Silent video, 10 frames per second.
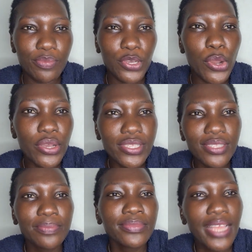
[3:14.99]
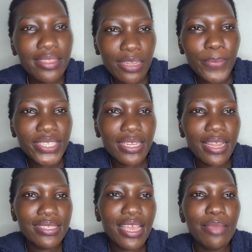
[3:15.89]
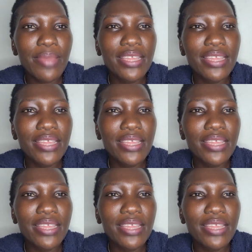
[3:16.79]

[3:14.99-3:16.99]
because at that particular time,